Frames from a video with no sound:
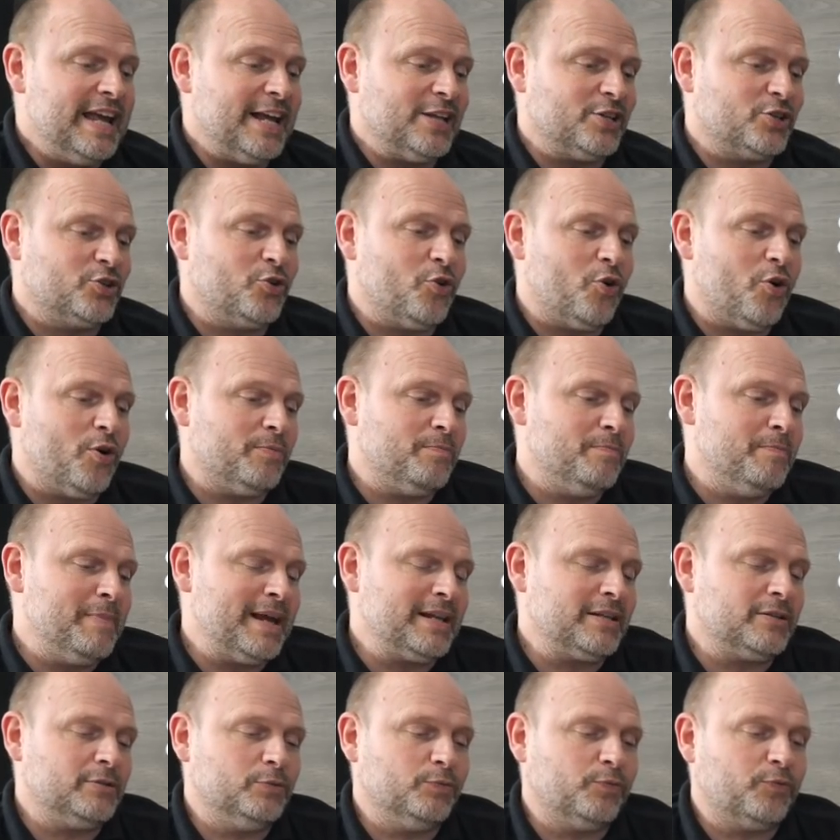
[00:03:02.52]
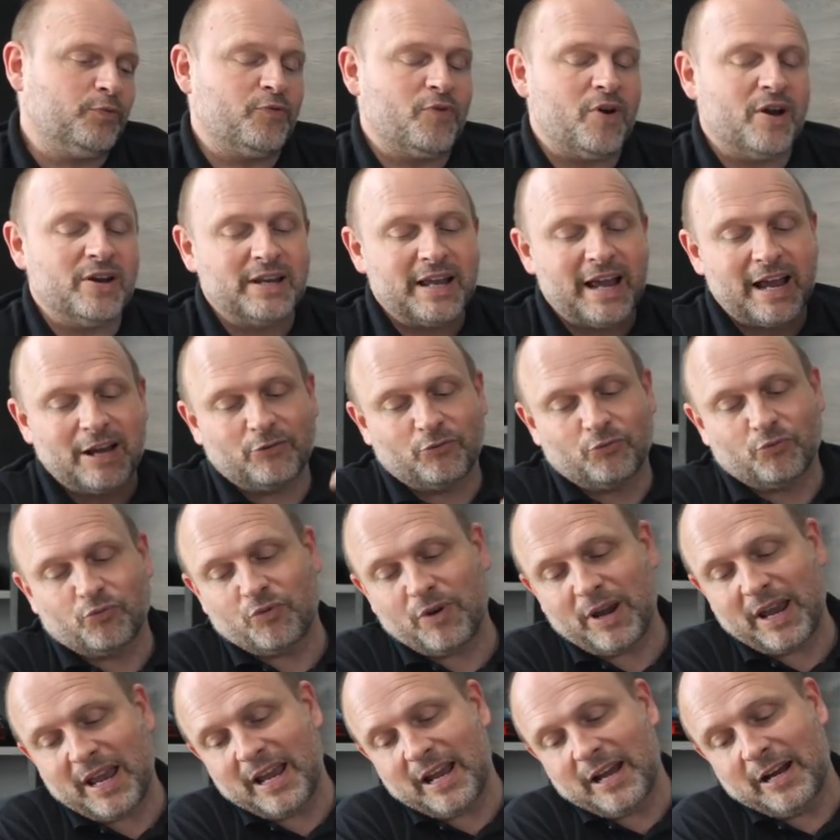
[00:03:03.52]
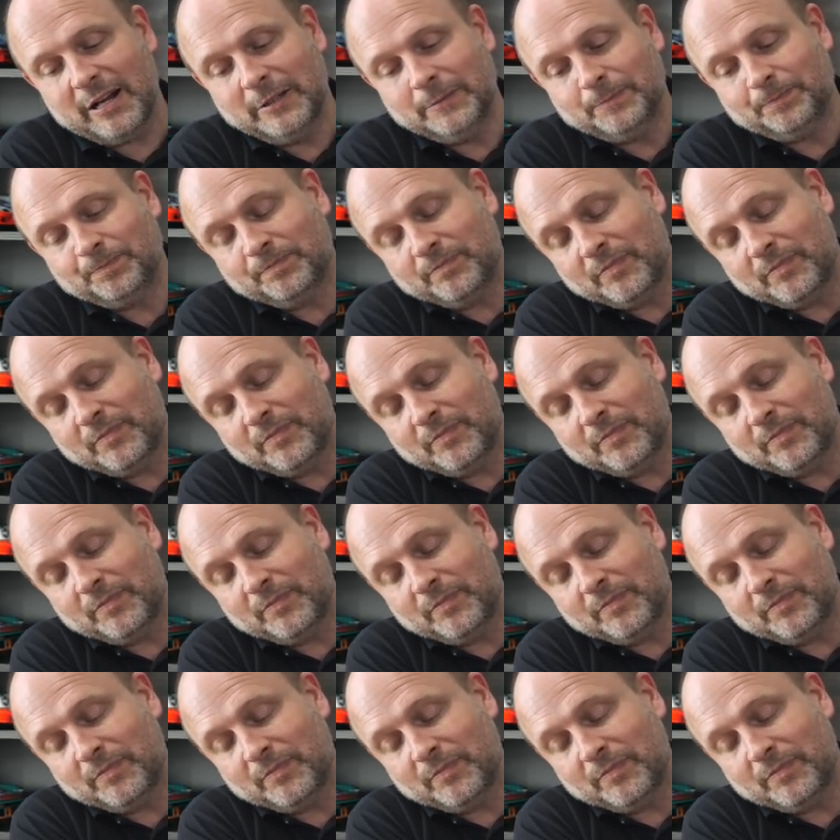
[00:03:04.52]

It's got metal front and rear